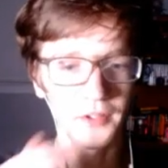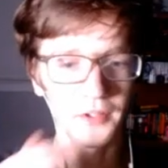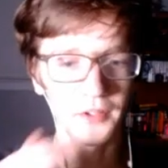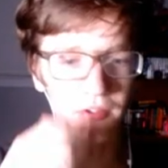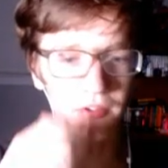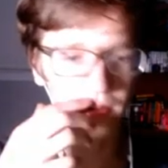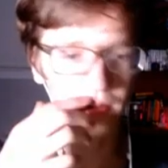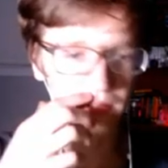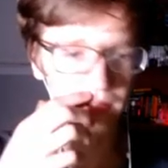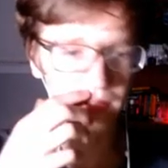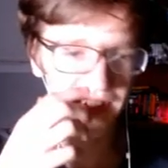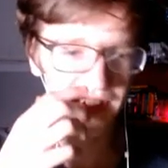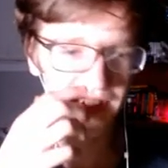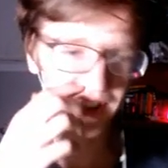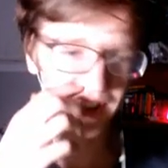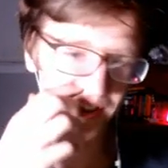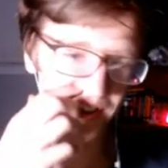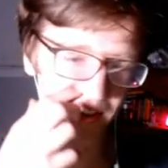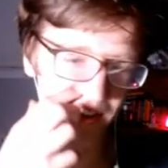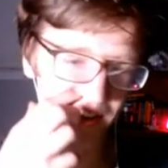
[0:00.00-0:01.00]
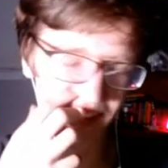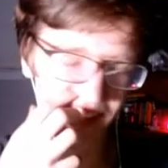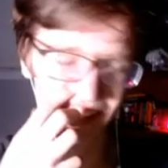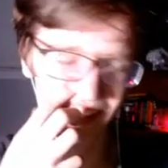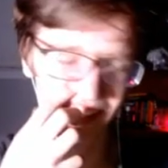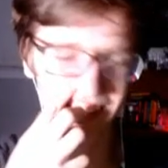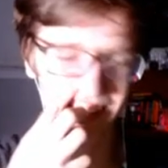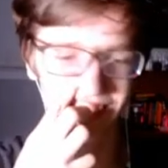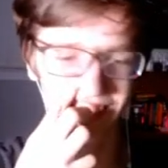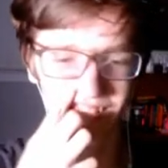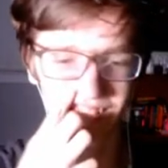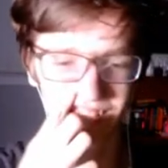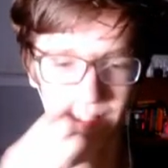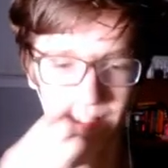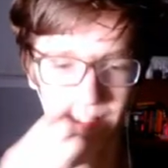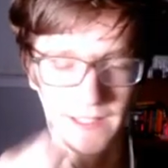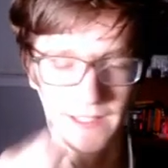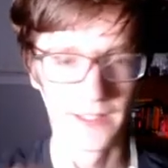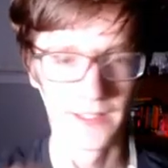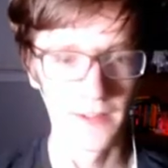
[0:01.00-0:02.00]
took a year. Just need to
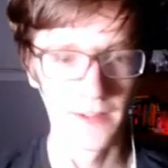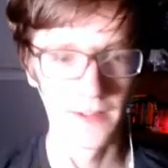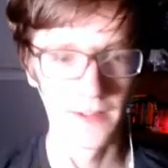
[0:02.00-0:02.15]
build up your